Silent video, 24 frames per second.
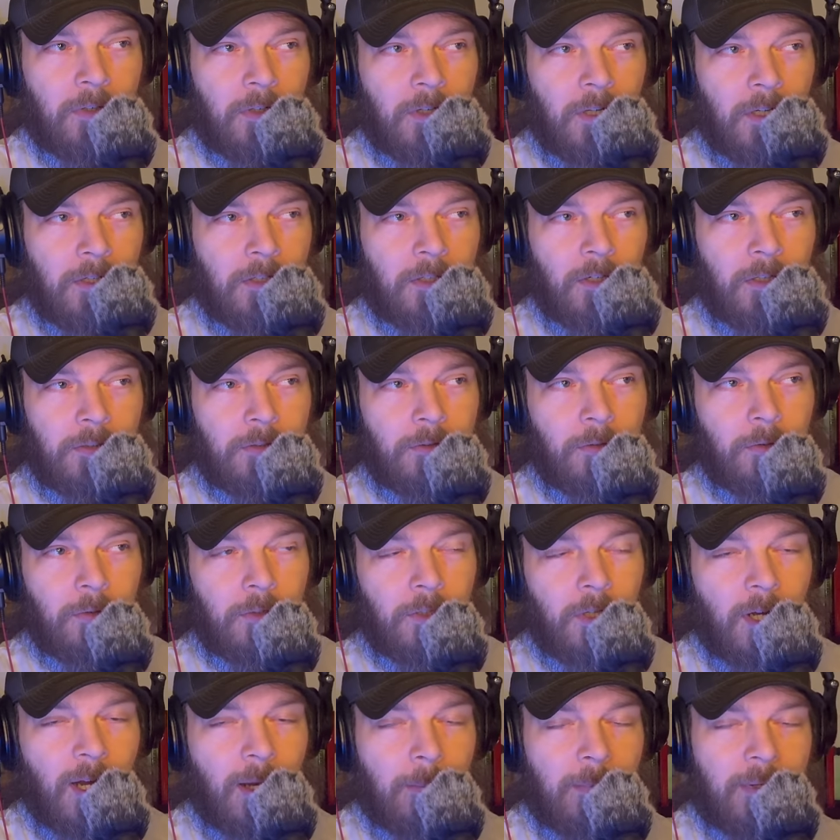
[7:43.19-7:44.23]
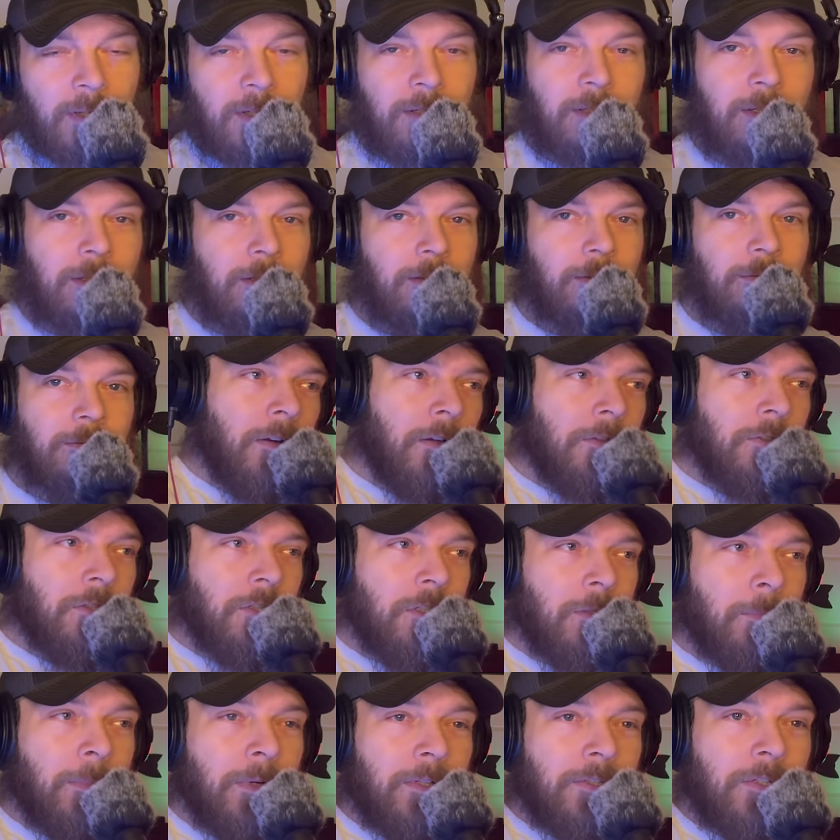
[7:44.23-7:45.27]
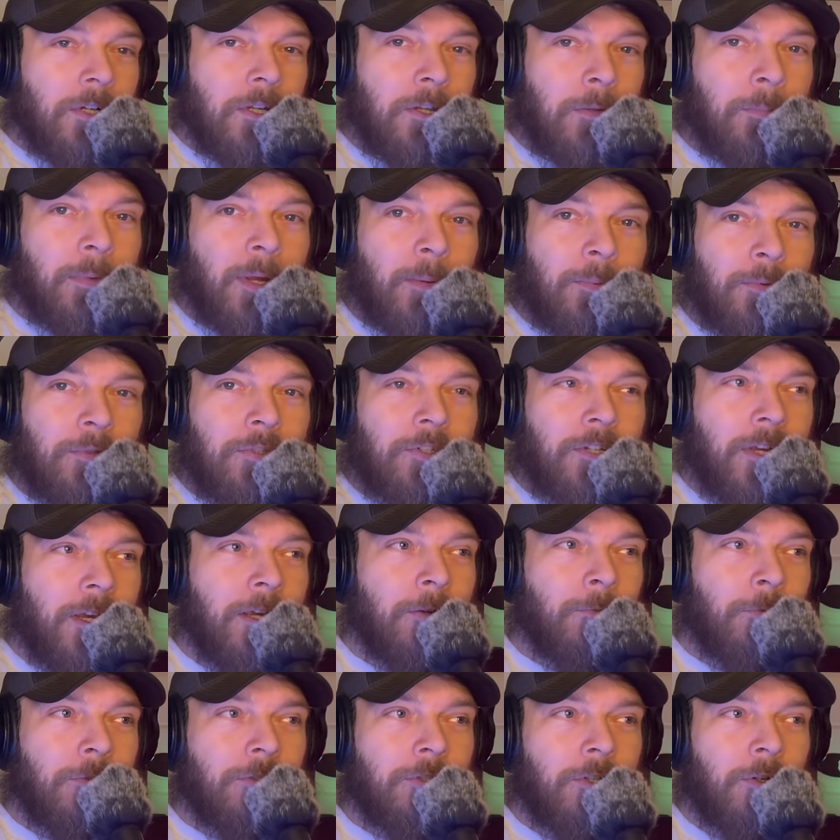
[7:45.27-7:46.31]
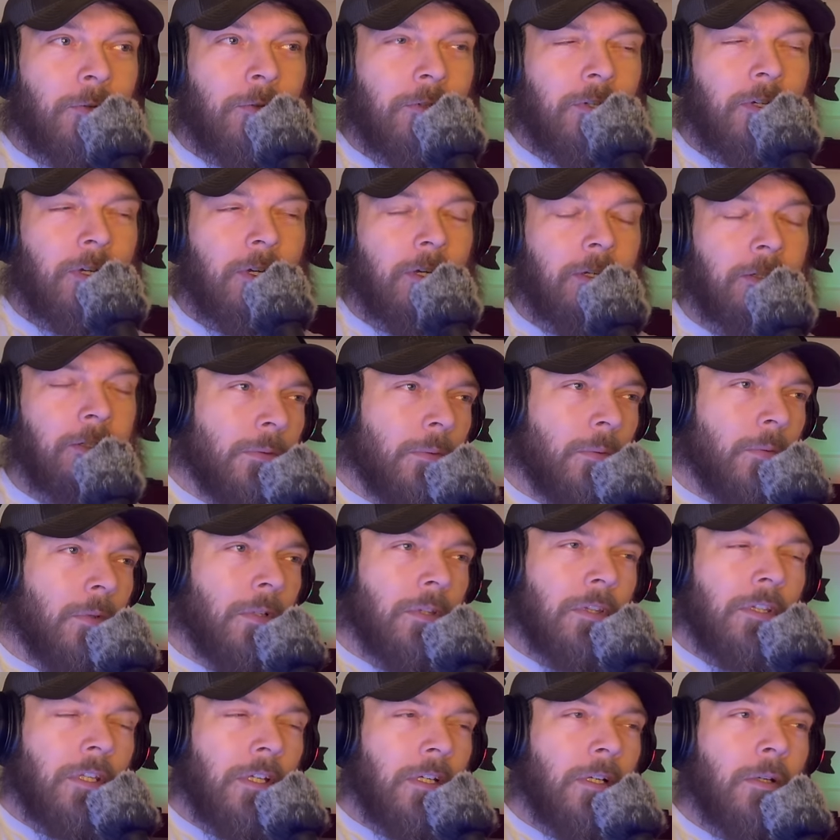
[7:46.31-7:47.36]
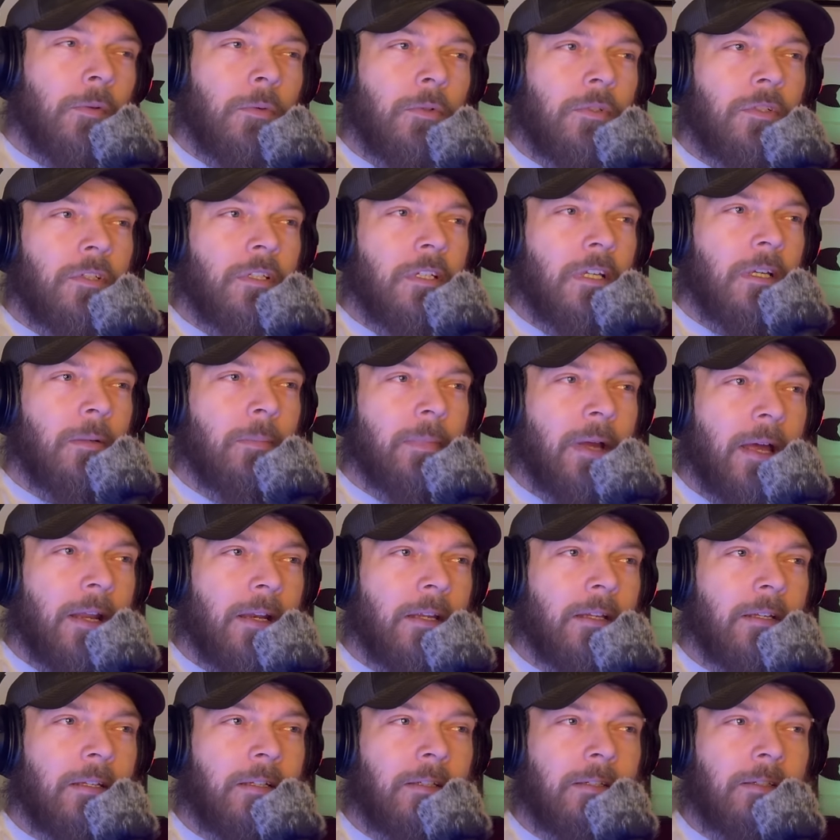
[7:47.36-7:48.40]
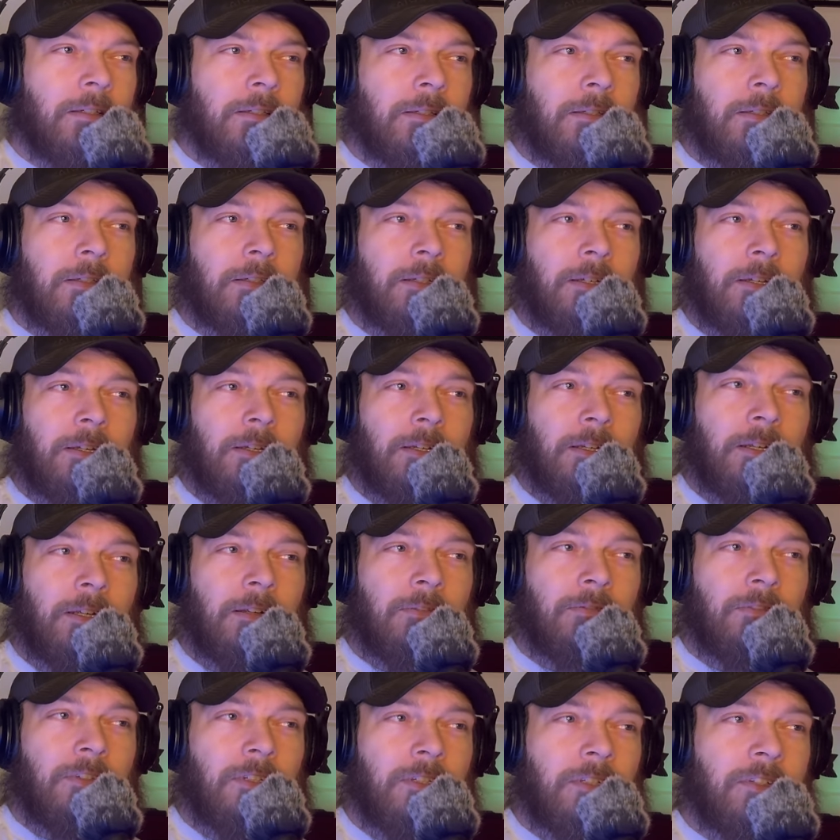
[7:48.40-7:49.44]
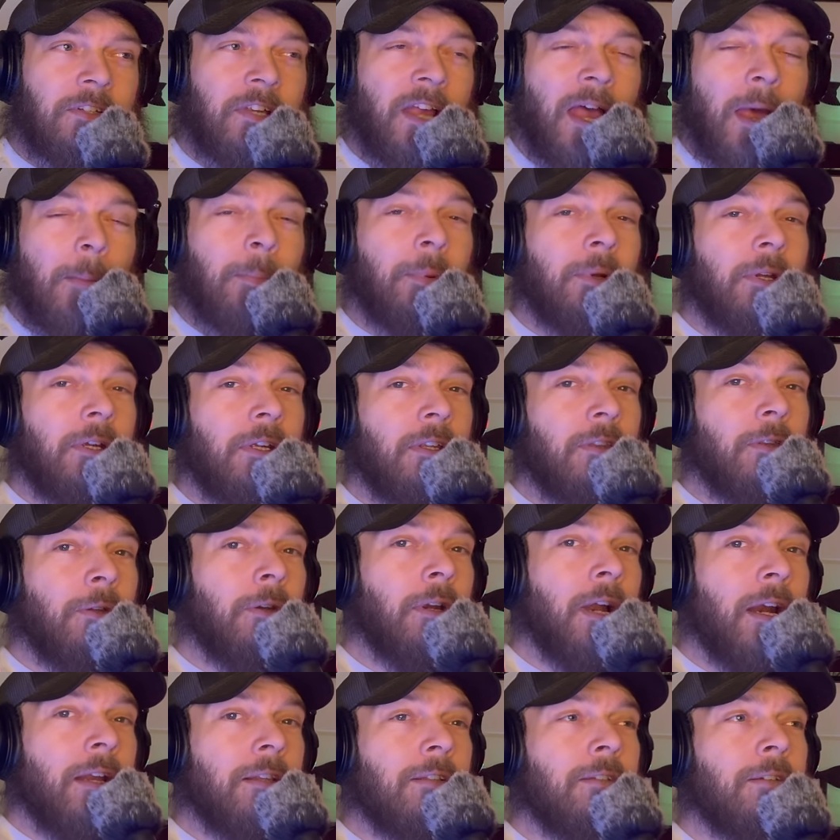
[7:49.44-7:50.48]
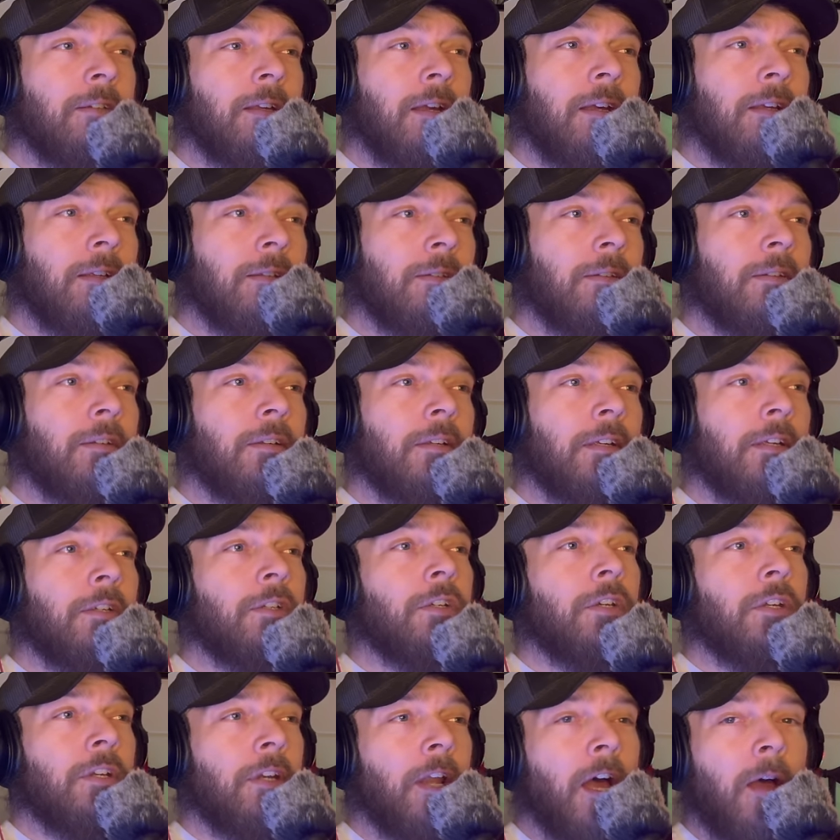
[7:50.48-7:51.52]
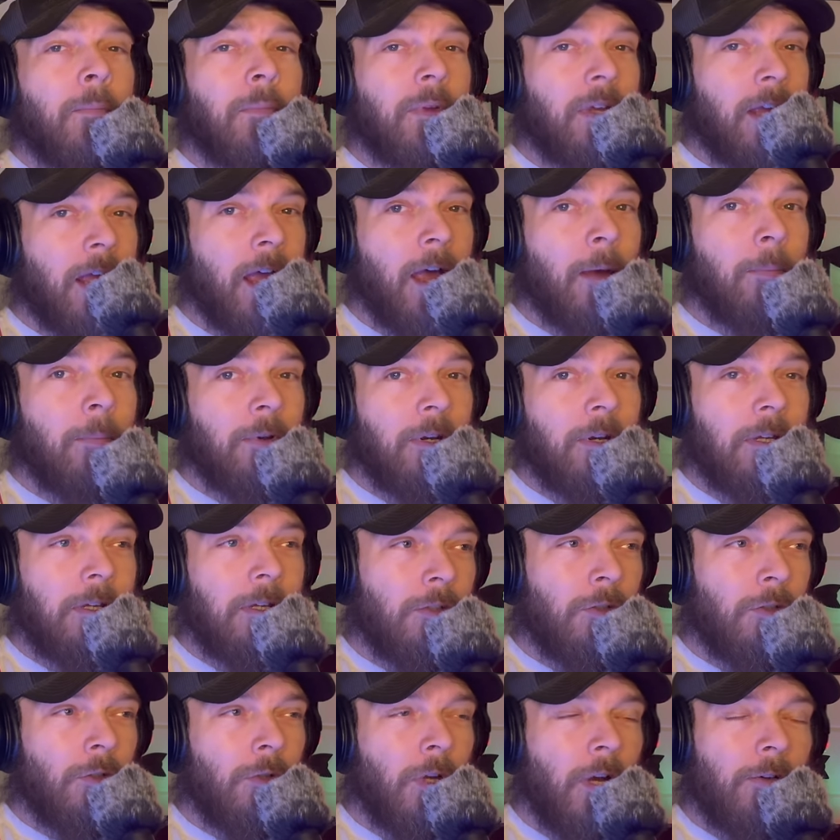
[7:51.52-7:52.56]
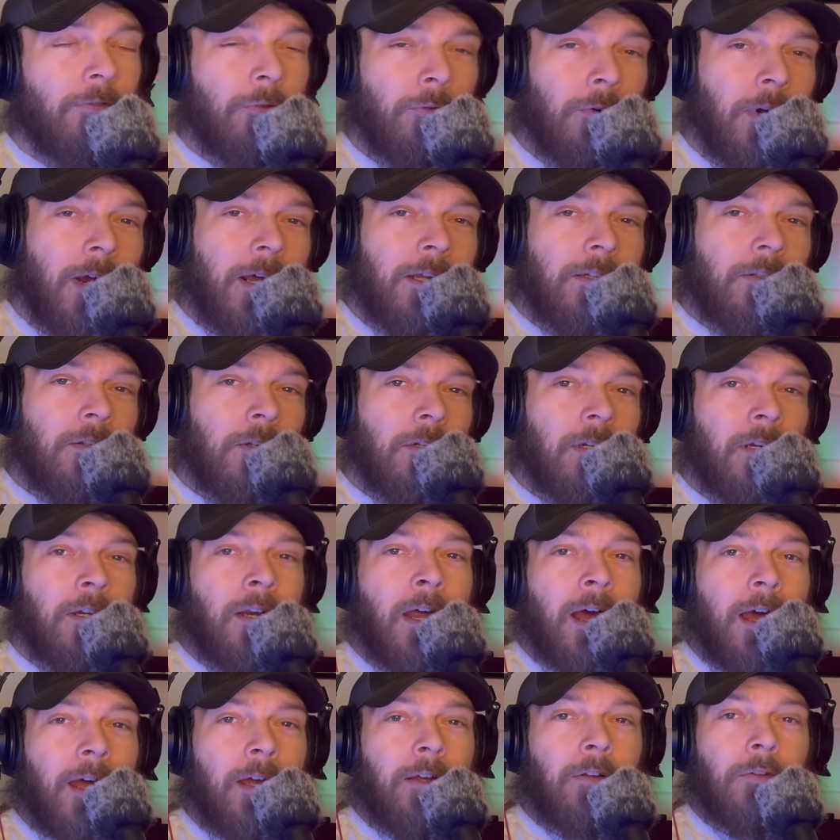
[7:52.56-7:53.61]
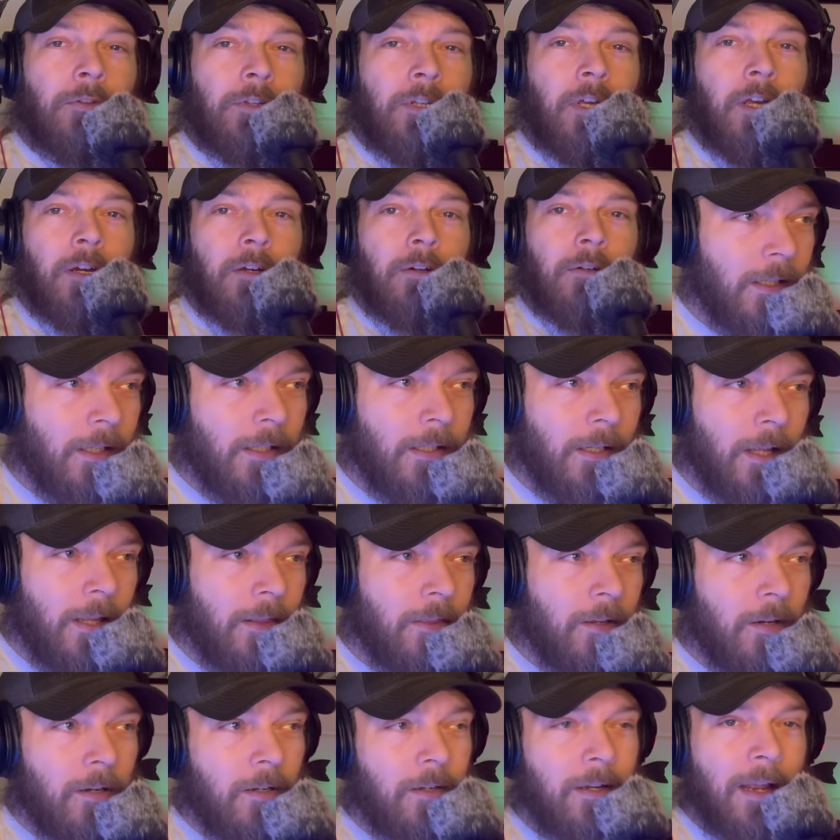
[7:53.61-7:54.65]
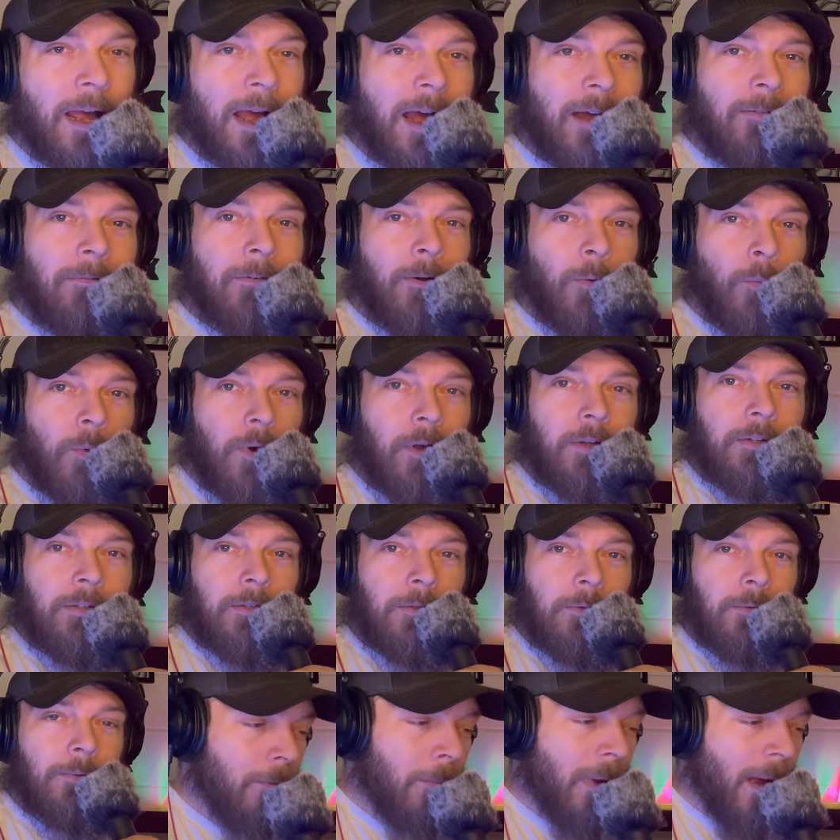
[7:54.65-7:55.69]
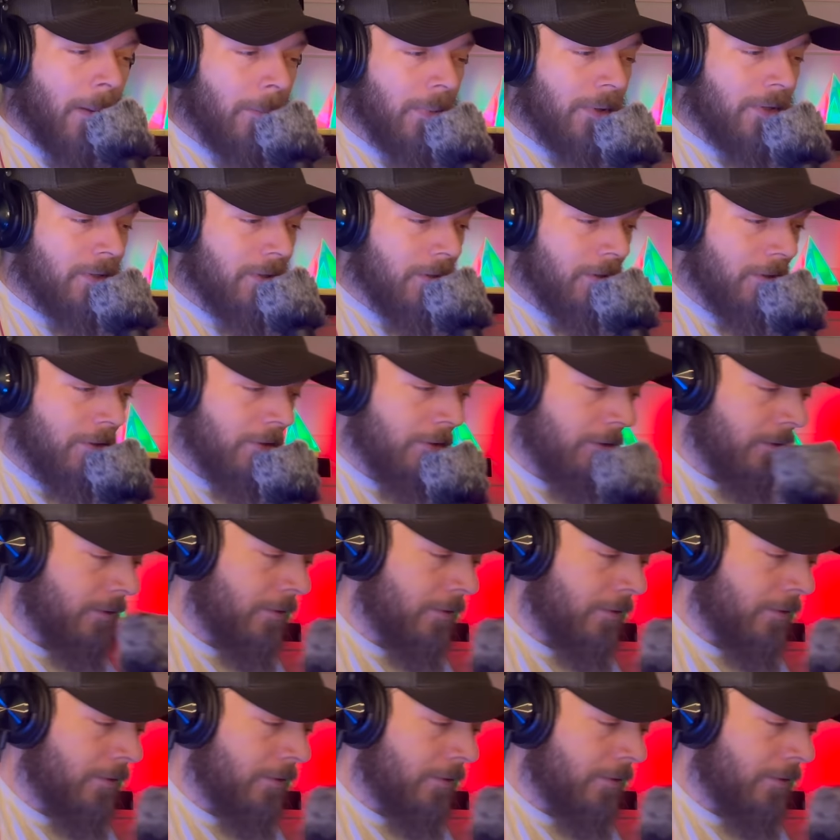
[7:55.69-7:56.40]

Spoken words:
I dug through the comments and just a bunch of other people saying what's going on. One thing I will say about it is if this is happening in the United States, it should not be happening. You have a right to deny health care. I can lay there and die if I want to. My business.